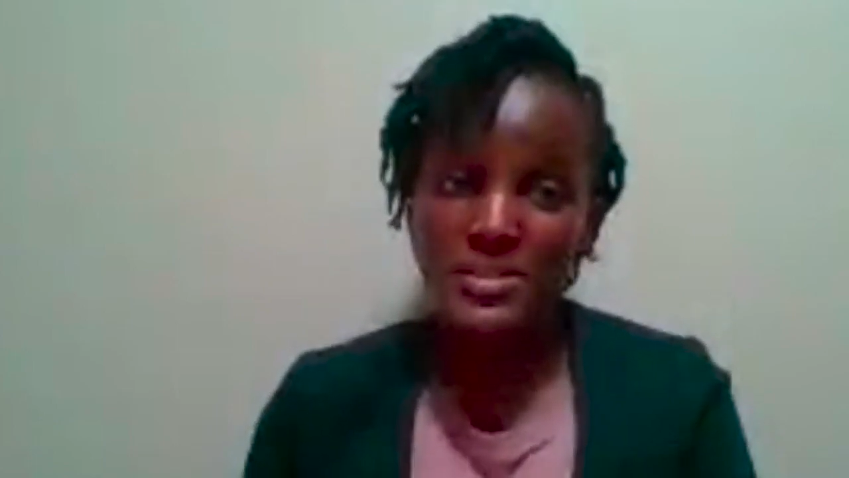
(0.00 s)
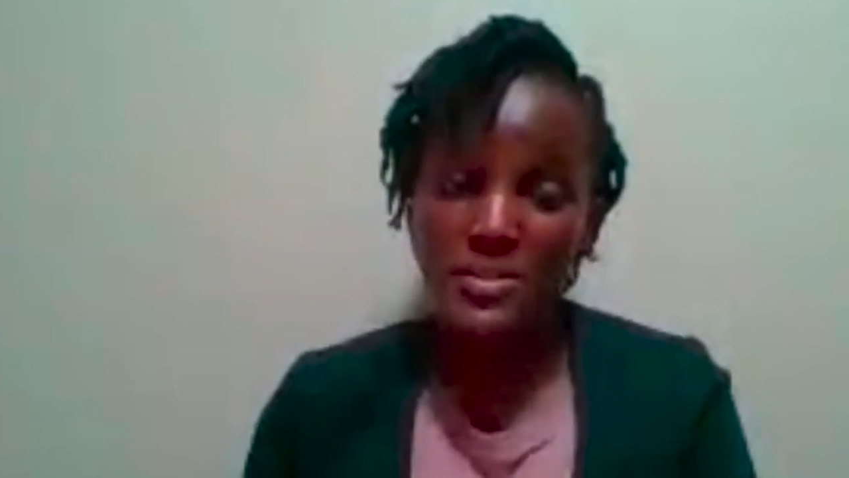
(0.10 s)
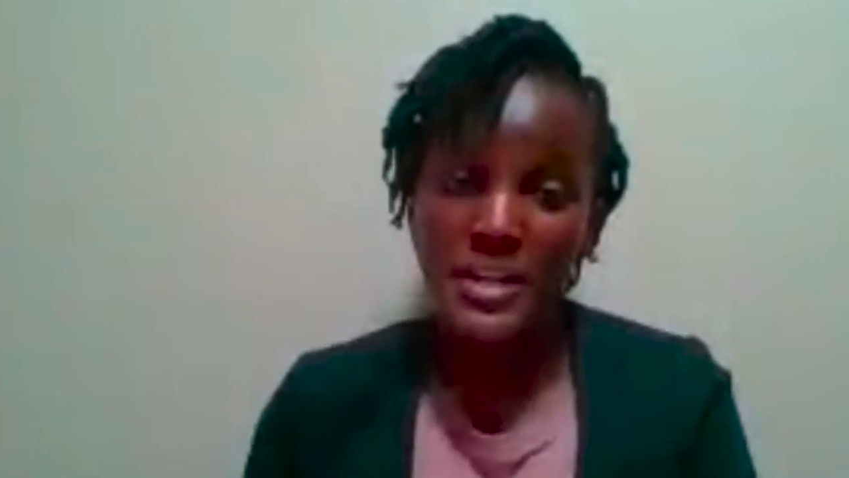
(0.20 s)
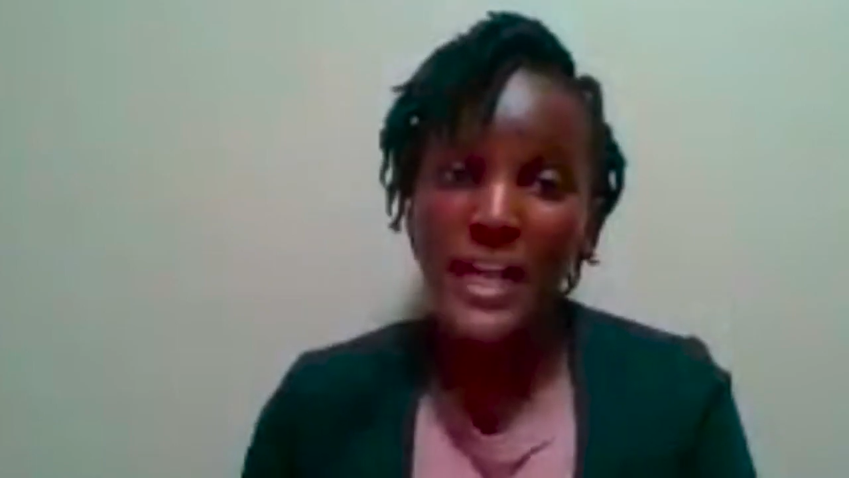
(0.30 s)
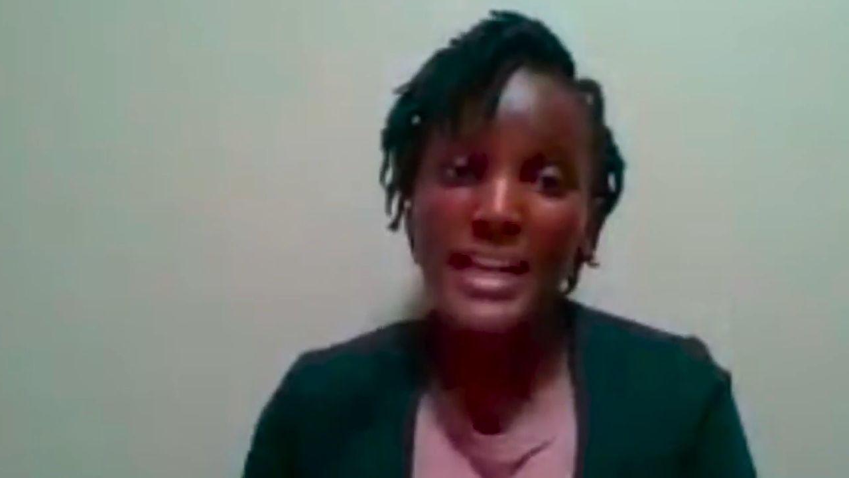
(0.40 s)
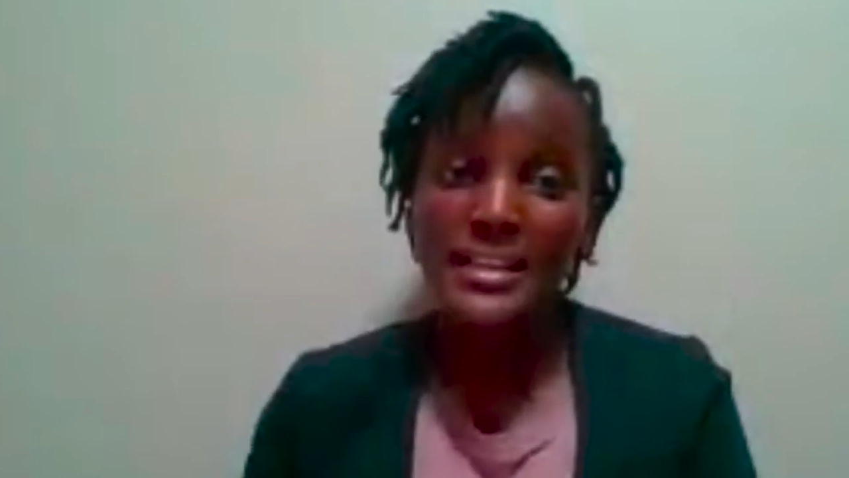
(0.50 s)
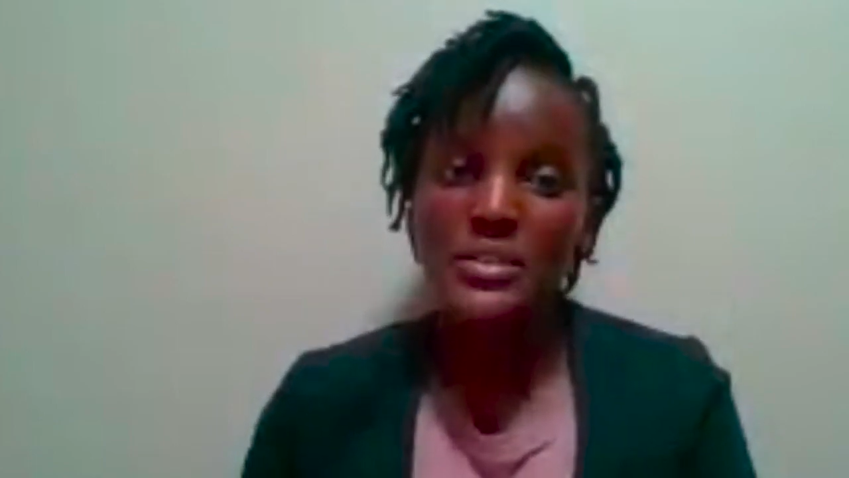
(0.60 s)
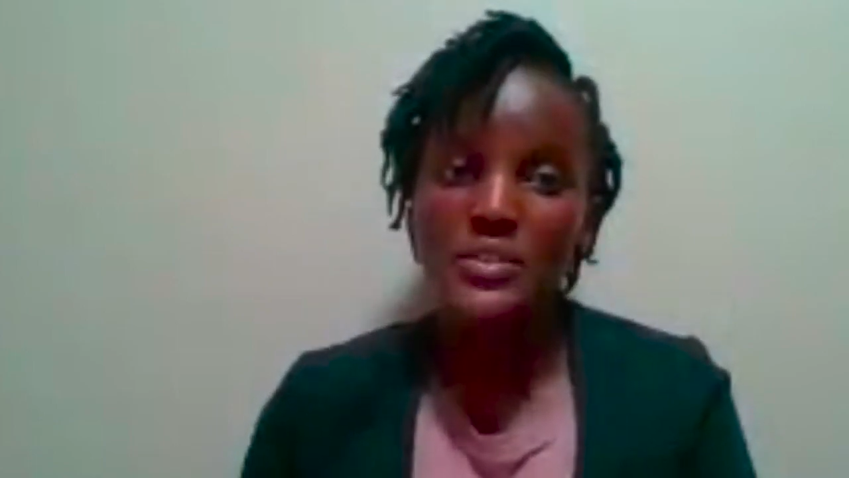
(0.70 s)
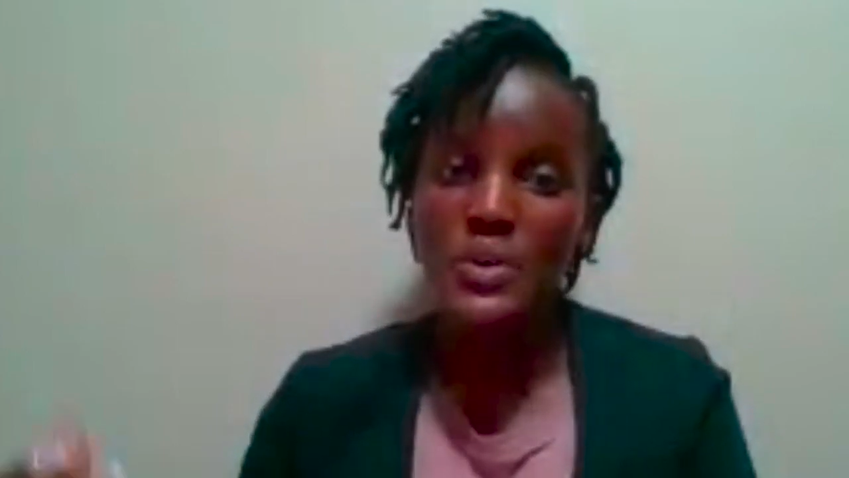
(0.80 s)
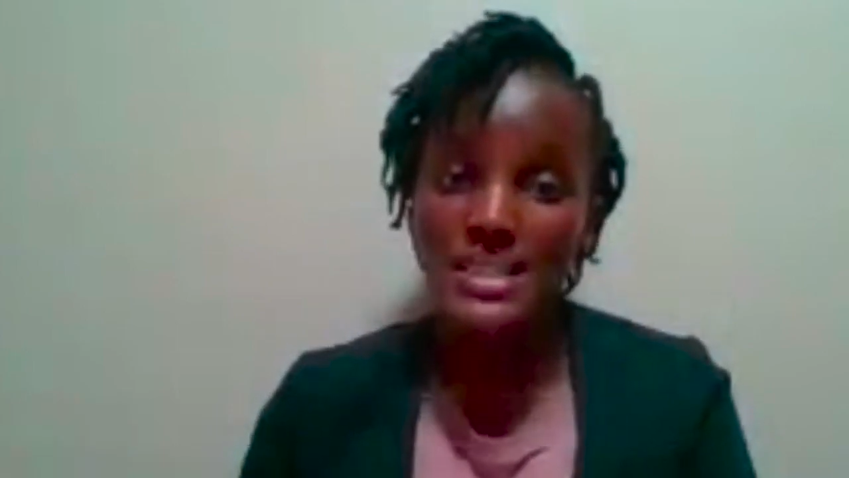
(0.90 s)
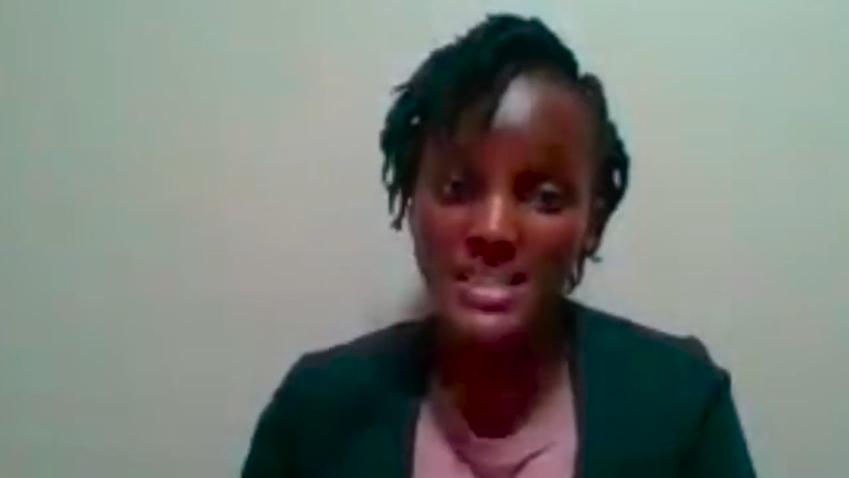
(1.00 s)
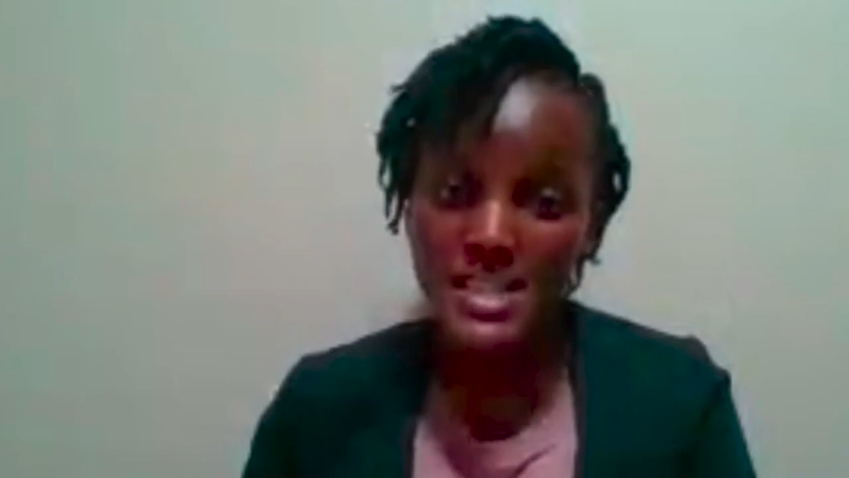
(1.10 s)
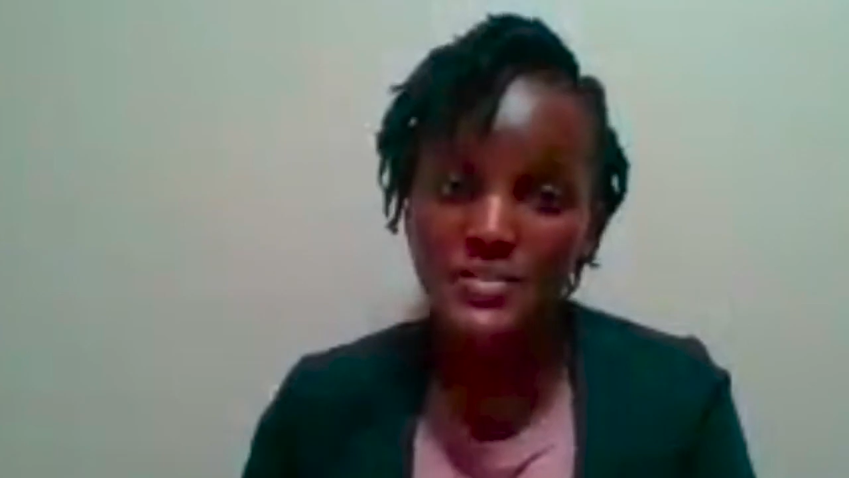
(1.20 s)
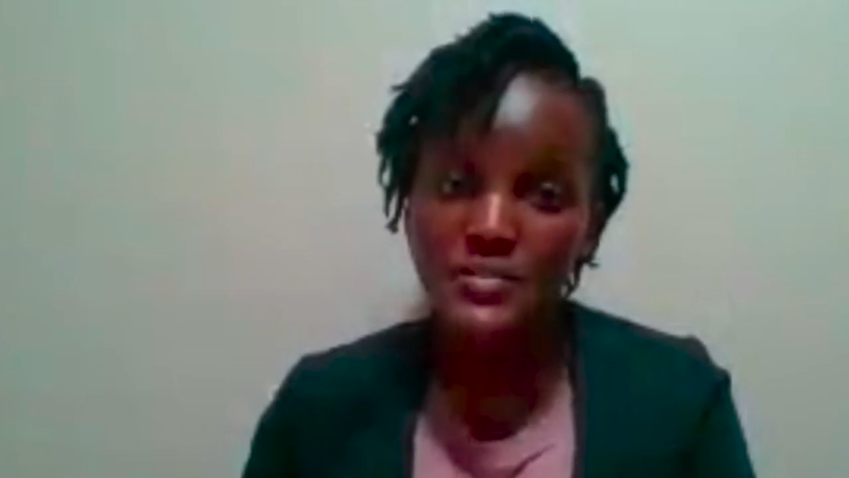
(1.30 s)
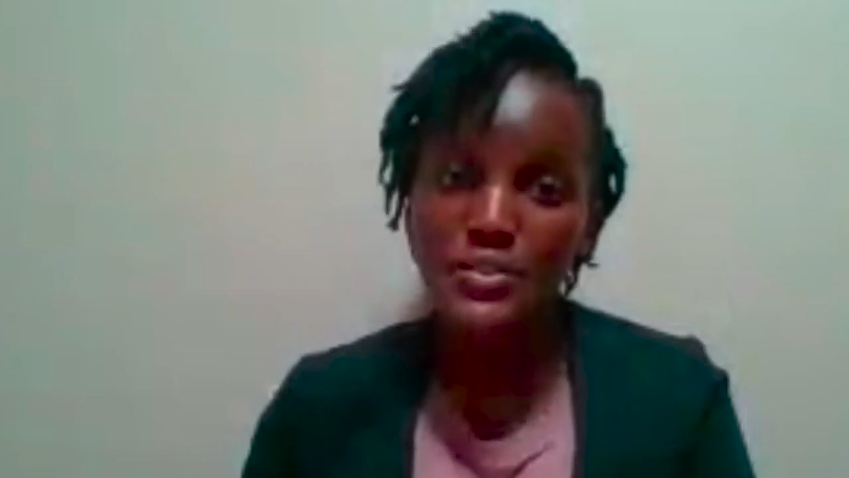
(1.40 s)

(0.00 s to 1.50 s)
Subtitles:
to access water,